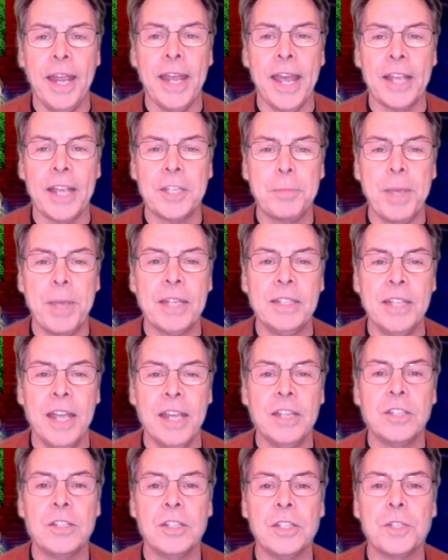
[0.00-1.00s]

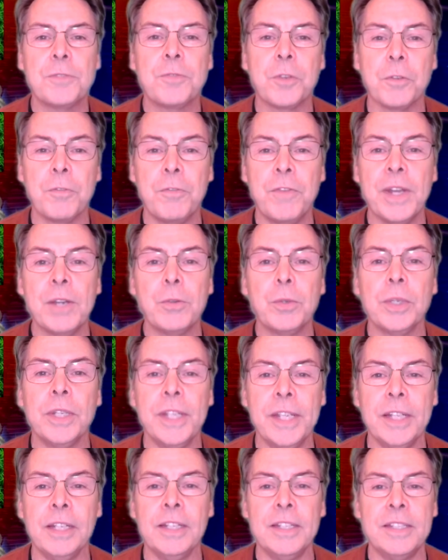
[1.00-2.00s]
expectations for federal
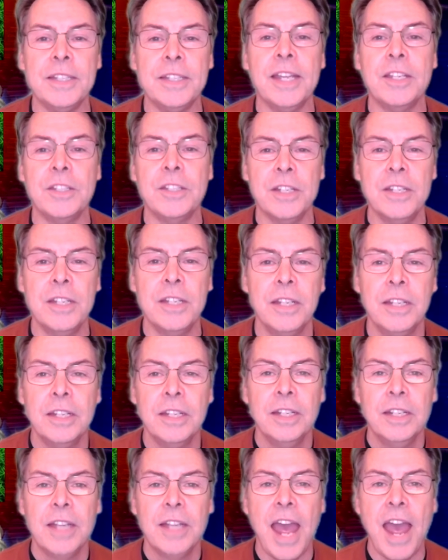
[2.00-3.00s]
legalization
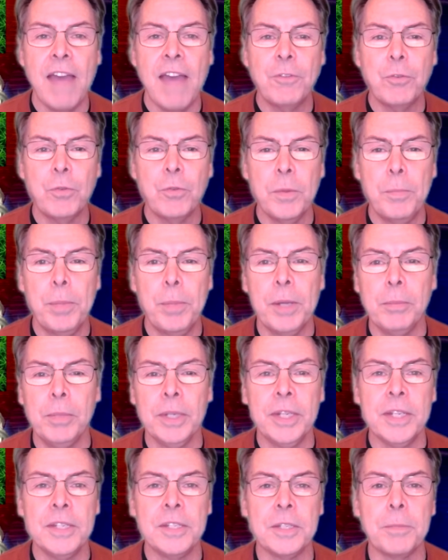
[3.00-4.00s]
after
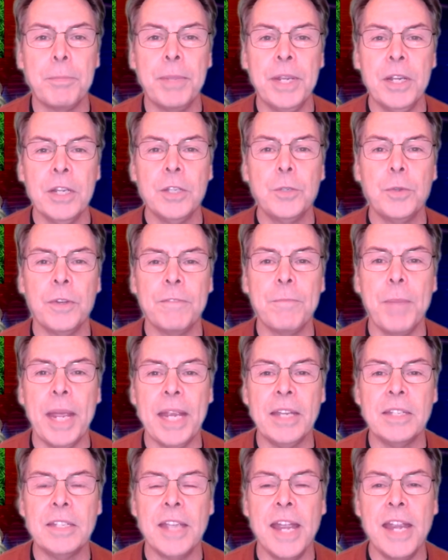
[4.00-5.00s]
Republicans appear to have
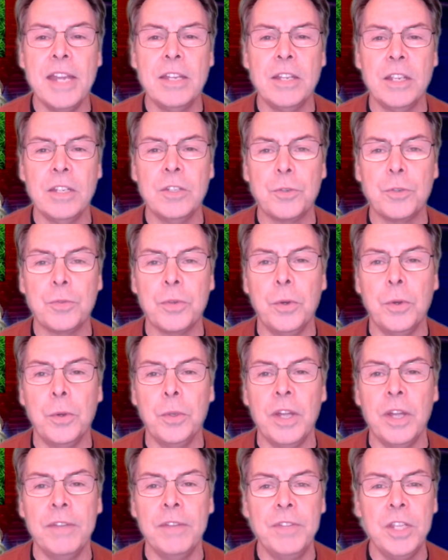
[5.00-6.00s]
maintained
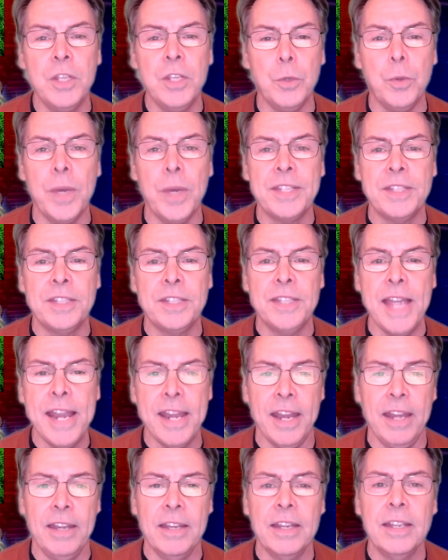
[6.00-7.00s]
control of the U.S.
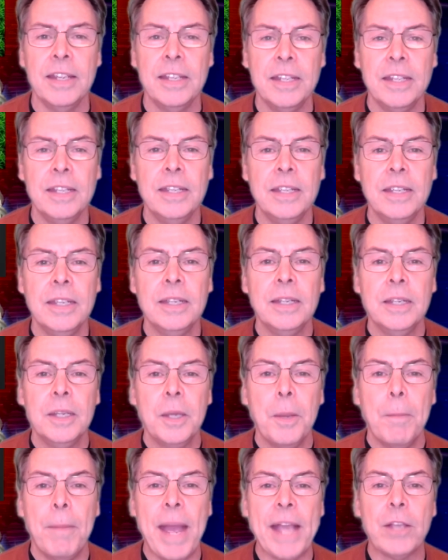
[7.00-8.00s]
Senate.
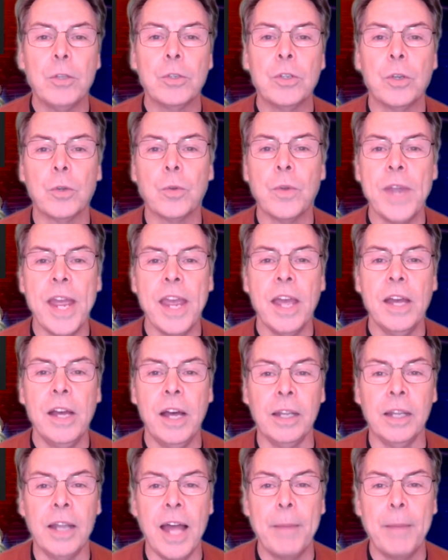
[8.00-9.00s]
Michael Correa,
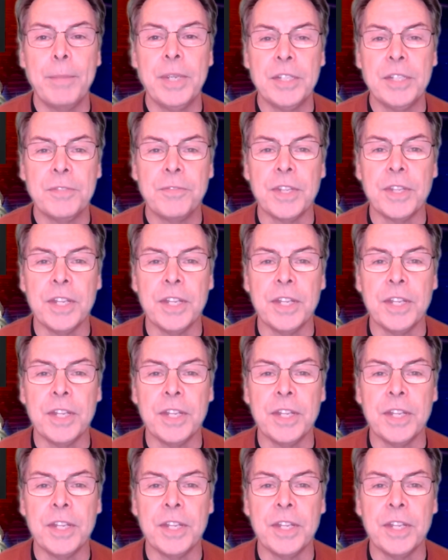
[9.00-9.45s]
a lobbyist for the